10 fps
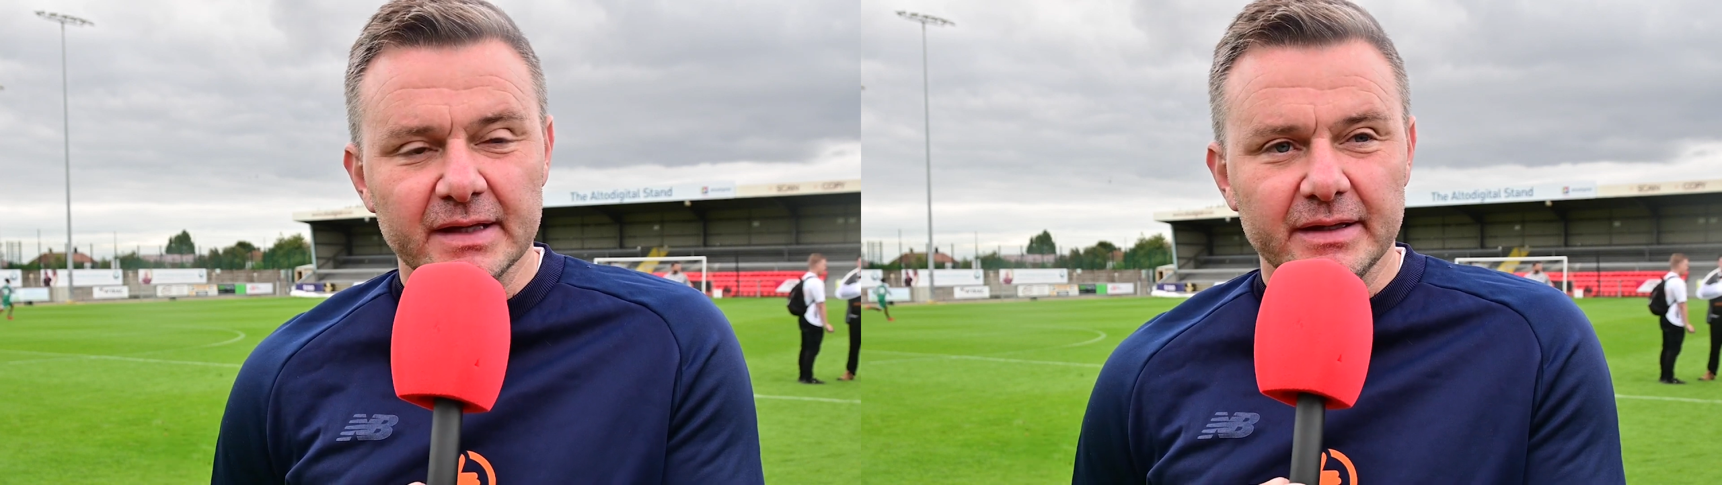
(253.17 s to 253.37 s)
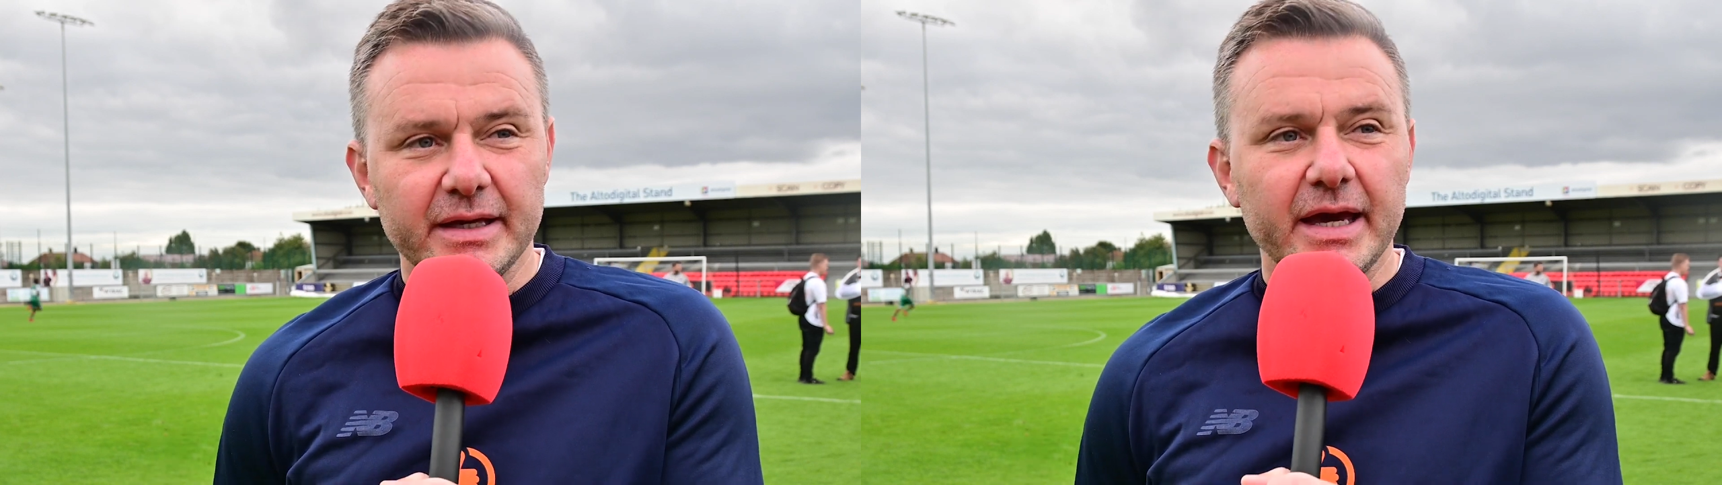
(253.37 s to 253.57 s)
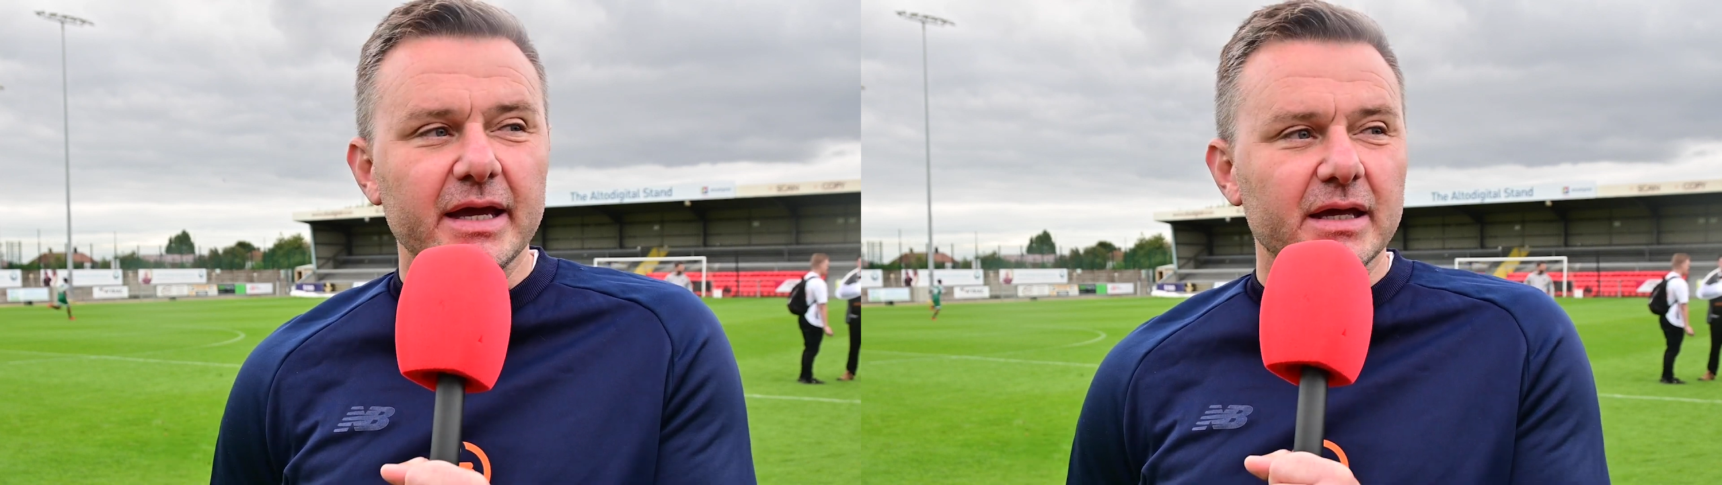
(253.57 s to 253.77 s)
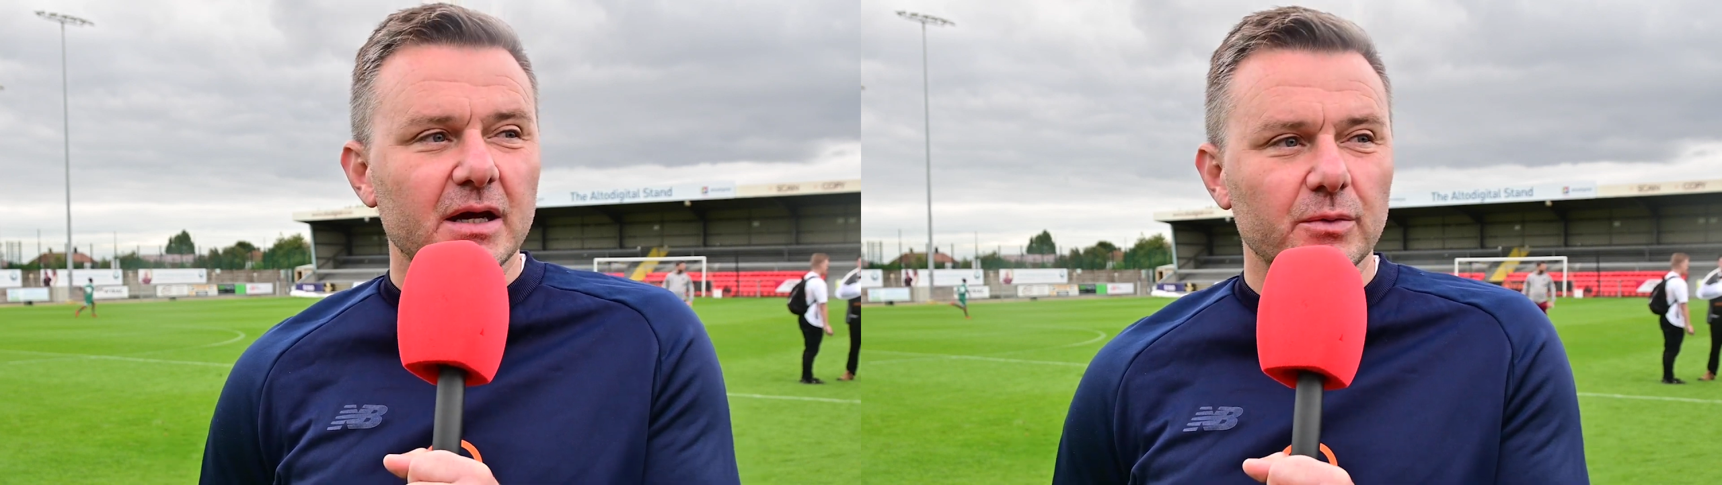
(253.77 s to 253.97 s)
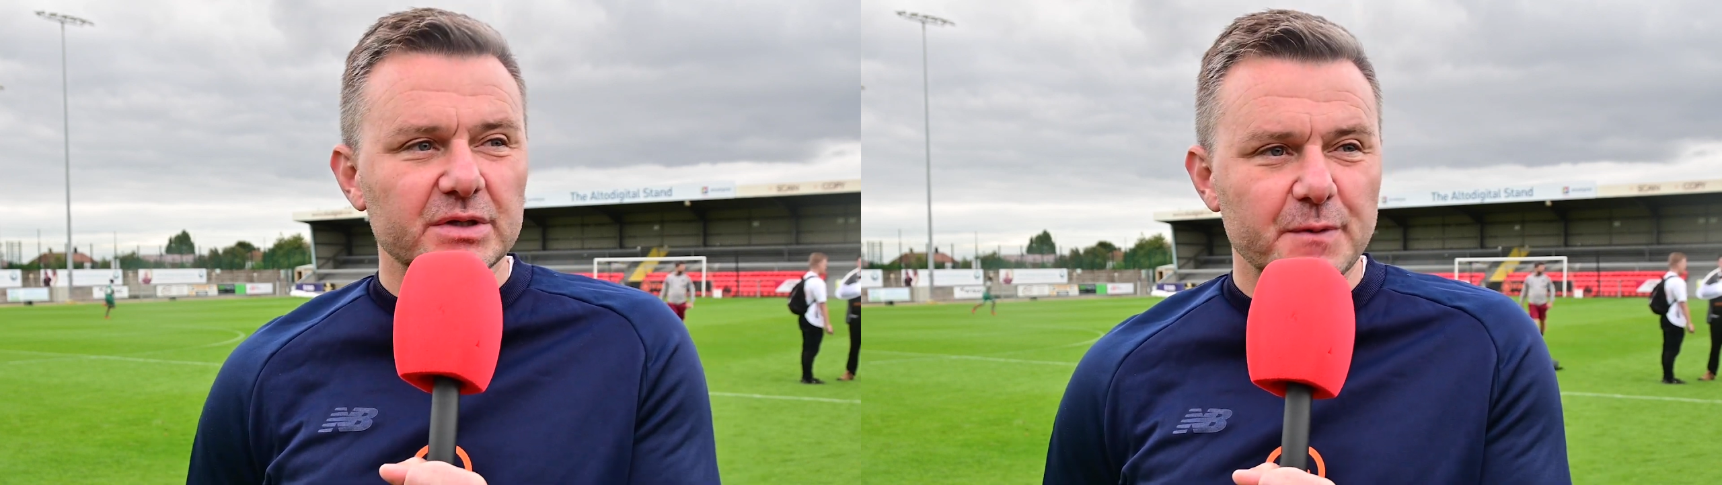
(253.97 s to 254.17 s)
Yeah, you
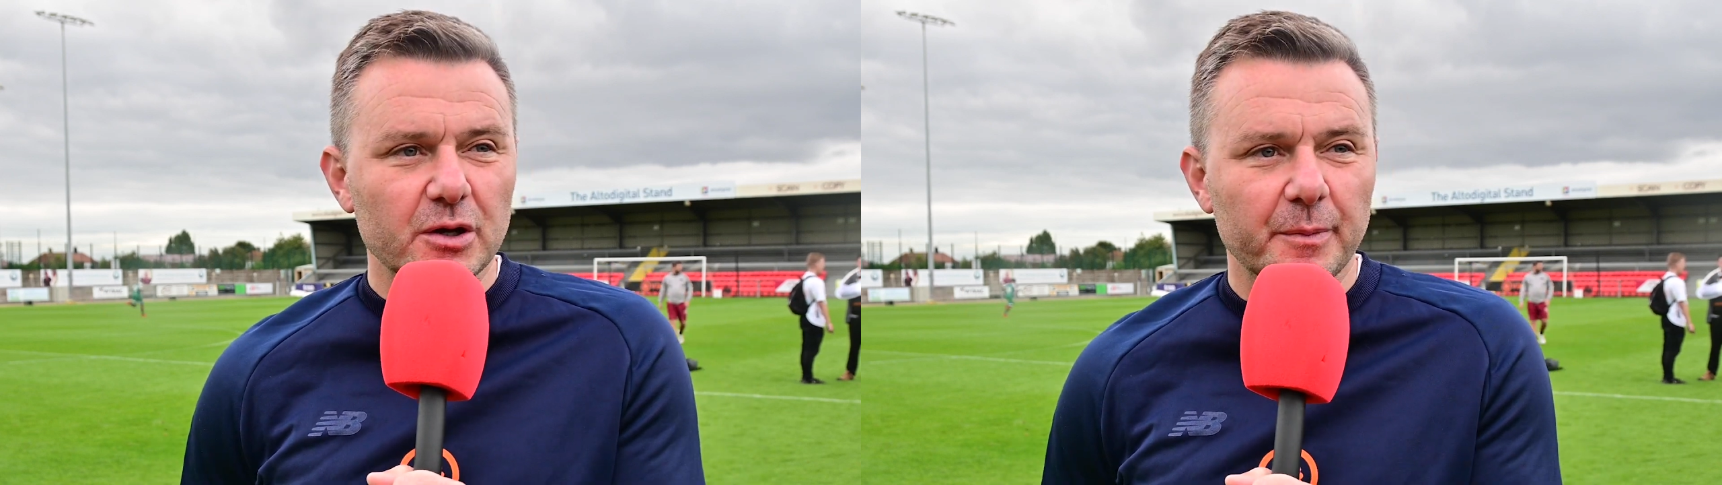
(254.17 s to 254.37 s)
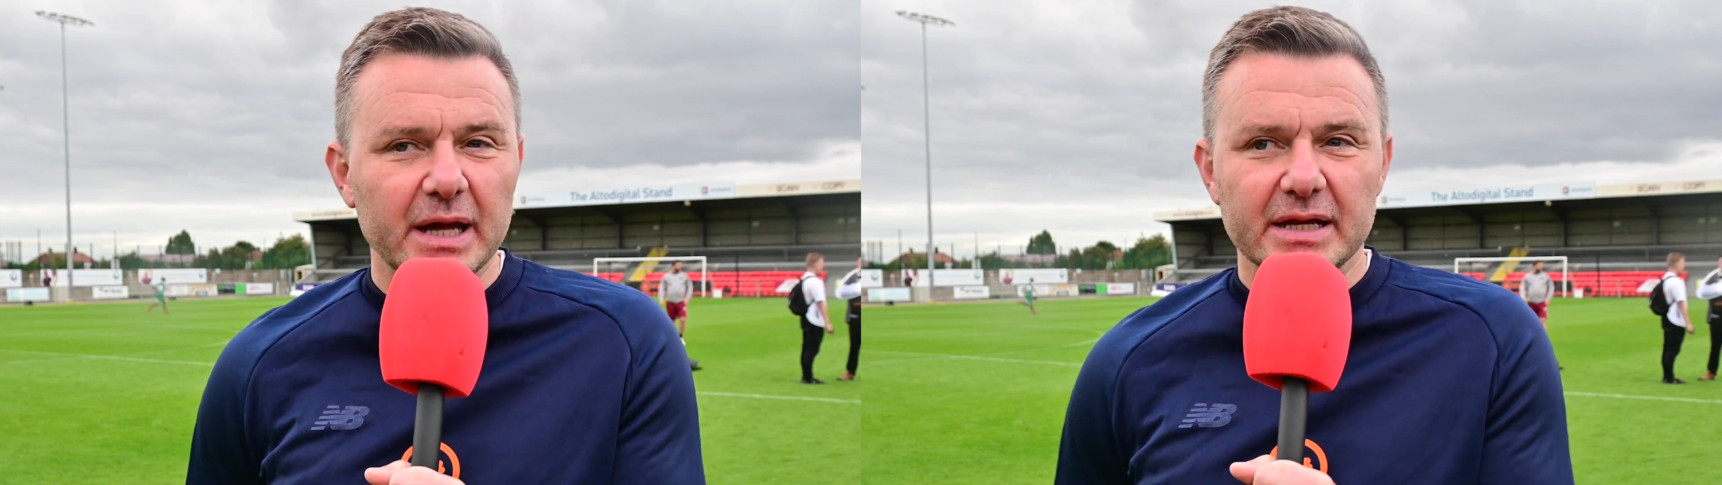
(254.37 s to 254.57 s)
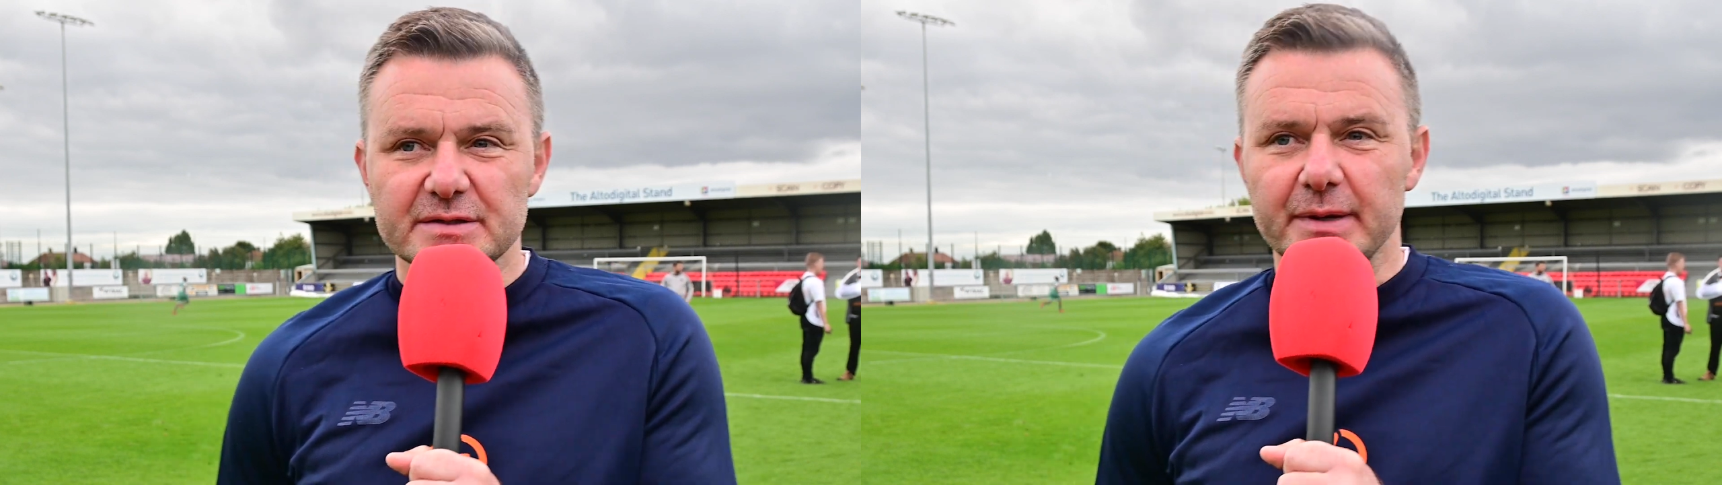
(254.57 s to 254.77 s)
know, we spoke about this,